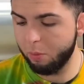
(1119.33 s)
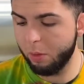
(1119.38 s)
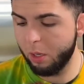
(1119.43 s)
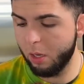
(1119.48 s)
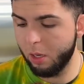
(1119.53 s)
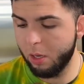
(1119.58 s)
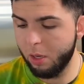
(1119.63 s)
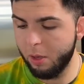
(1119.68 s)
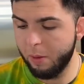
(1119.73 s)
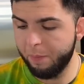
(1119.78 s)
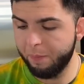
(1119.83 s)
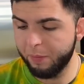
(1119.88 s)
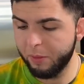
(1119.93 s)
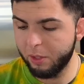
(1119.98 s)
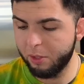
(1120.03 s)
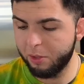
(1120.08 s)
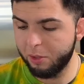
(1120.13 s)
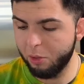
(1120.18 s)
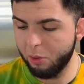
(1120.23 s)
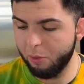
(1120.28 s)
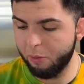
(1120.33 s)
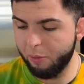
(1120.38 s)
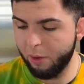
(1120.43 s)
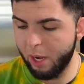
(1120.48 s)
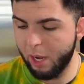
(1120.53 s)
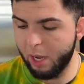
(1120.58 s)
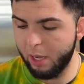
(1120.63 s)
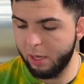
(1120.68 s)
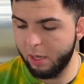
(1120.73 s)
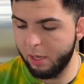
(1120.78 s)
me. 0
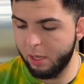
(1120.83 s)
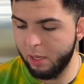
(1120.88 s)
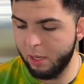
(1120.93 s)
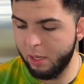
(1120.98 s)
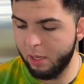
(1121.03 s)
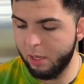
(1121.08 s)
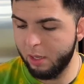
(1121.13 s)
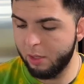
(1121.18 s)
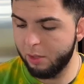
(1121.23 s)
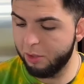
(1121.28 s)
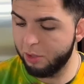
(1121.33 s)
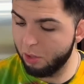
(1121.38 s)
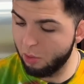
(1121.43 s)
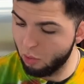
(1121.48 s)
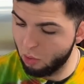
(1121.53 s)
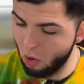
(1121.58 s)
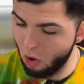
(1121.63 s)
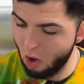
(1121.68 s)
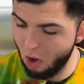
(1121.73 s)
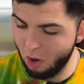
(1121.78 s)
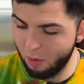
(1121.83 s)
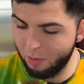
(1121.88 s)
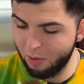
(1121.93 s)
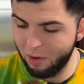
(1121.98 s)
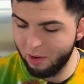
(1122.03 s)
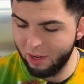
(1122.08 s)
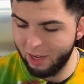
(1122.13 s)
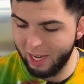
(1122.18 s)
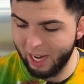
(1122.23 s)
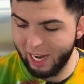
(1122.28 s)
fat, 0 carb,
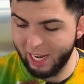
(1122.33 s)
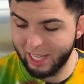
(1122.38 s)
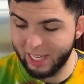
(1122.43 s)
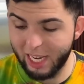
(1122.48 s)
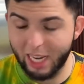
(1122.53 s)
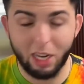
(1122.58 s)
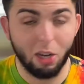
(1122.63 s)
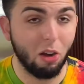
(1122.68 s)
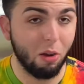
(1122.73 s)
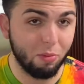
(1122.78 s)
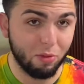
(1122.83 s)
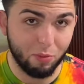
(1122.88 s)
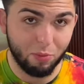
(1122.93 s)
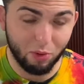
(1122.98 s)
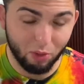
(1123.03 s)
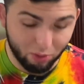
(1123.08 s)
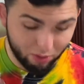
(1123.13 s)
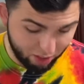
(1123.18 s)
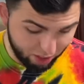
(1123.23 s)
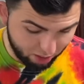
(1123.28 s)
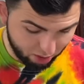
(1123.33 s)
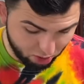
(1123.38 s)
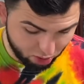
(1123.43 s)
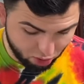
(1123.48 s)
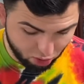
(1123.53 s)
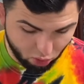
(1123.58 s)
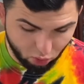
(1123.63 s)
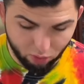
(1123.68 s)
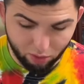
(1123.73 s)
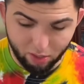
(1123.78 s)
and 10 grams of protein.
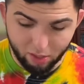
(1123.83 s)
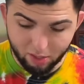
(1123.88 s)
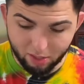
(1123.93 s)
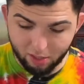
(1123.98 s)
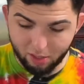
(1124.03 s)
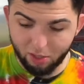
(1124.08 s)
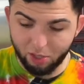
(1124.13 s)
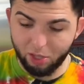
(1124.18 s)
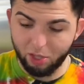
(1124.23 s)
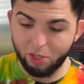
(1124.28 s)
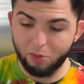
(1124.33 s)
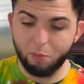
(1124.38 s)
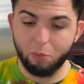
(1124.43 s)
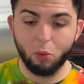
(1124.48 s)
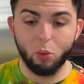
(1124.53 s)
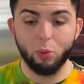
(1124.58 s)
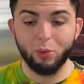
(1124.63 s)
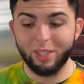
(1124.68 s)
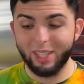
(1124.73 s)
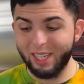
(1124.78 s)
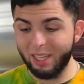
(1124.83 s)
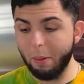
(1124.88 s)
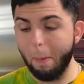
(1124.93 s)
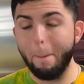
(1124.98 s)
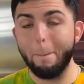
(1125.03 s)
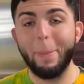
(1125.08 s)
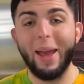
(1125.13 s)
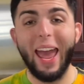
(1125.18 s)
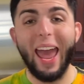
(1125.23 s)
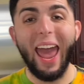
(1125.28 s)
So this is just protein
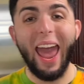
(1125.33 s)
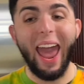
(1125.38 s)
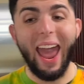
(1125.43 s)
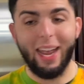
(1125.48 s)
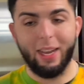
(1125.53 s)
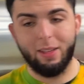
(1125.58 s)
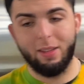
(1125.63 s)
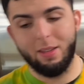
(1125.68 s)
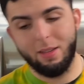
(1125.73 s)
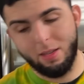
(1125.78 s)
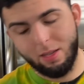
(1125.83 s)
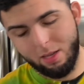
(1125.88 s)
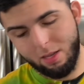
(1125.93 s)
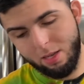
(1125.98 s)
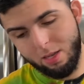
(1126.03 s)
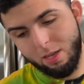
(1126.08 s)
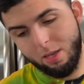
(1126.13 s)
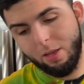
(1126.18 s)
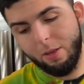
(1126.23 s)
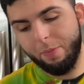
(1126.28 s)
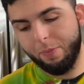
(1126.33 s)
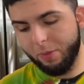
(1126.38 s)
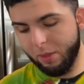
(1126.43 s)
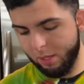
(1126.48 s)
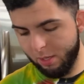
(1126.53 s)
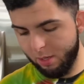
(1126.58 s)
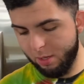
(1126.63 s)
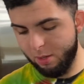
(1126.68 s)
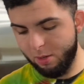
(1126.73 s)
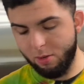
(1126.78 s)
packed.
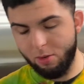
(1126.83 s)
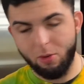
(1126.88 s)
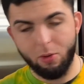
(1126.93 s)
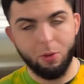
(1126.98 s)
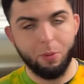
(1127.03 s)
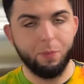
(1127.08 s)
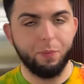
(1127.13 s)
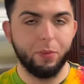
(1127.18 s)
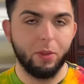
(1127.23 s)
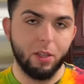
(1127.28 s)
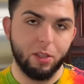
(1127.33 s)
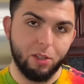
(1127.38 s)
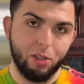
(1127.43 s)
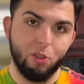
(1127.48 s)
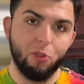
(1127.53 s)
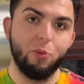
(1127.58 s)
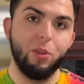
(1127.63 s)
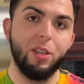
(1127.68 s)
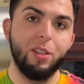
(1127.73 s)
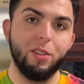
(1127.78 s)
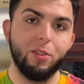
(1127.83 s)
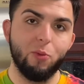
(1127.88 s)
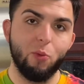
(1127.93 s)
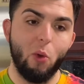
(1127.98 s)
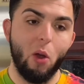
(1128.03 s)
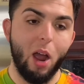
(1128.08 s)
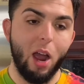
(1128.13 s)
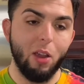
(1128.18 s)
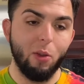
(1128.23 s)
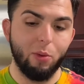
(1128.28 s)
So that's another reason
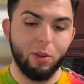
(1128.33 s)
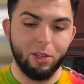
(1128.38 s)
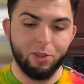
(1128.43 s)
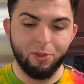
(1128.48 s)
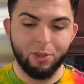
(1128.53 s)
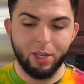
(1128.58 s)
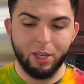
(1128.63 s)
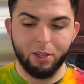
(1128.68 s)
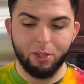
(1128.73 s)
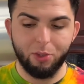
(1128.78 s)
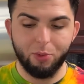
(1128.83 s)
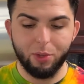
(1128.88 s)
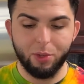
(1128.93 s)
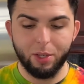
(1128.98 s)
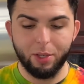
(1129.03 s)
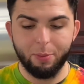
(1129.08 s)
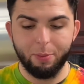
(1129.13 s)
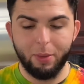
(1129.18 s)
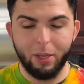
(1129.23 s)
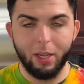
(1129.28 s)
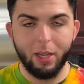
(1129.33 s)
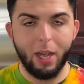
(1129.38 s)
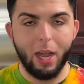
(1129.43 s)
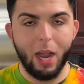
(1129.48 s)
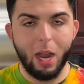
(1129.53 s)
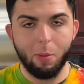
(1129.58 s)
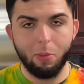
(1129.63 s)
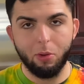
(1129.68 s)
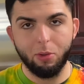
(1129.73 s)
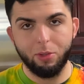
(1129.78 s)
why you want to drink, because you want to be a high
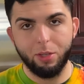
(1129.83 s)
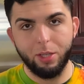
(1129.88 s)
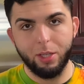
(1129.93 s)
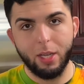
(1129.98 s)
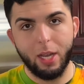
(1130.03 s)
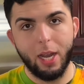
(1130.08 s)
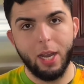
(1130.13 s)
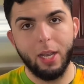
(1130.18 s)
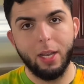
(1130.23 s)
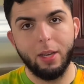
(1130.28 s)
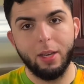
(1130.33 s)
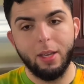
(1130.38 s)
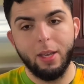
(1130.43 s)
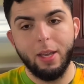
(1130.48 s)
protein diet,